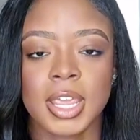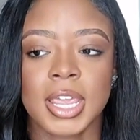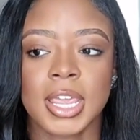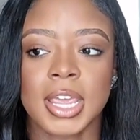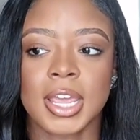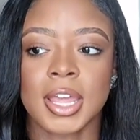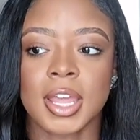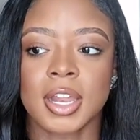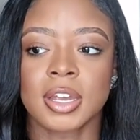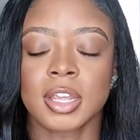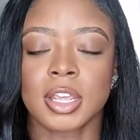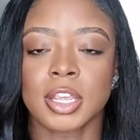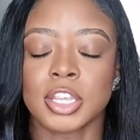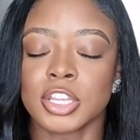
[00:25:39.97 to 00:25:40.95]

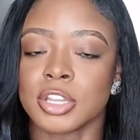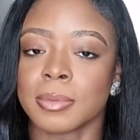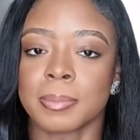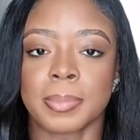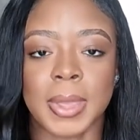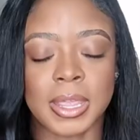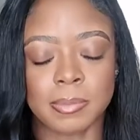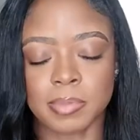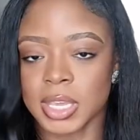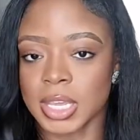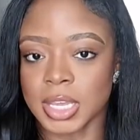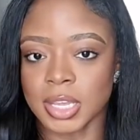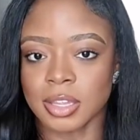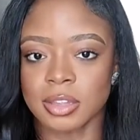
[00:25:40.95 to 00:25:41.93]
And
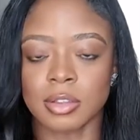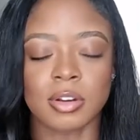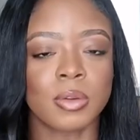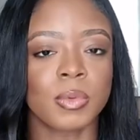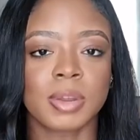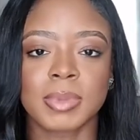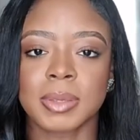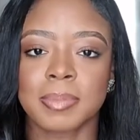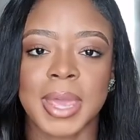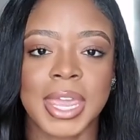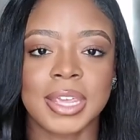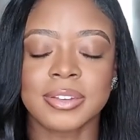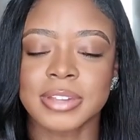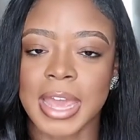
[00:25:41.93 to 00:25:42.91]
baby, you don't want to be
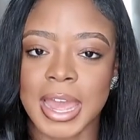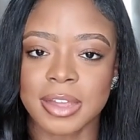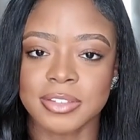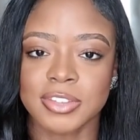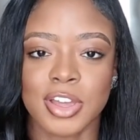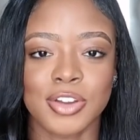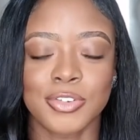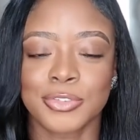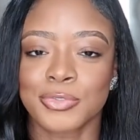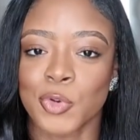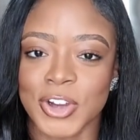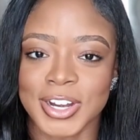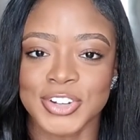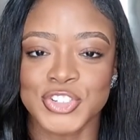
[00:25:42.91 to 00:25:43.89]
paying tax on a
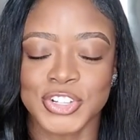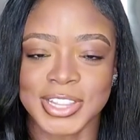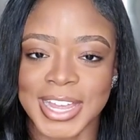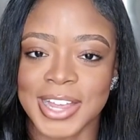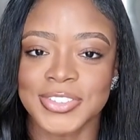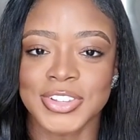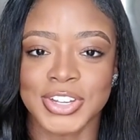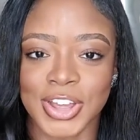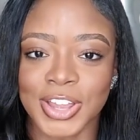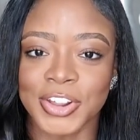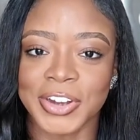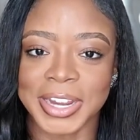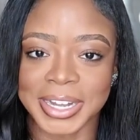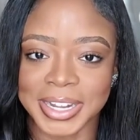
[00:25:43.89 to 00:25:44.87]

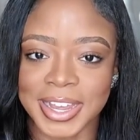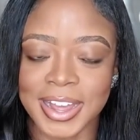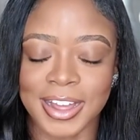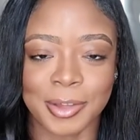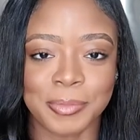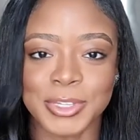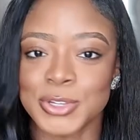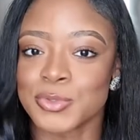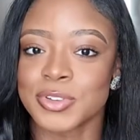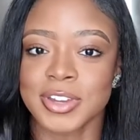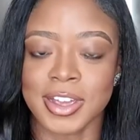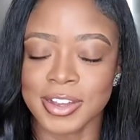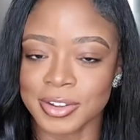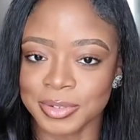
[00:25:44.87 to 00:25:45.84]
$400,000 income. You
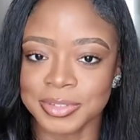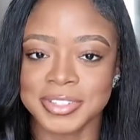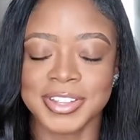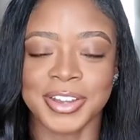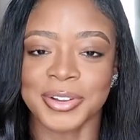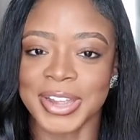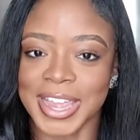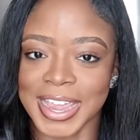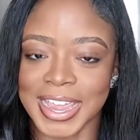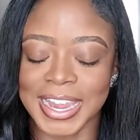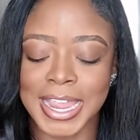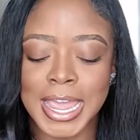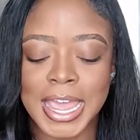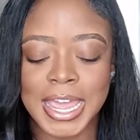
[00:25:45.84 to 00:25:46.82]
don't, okay?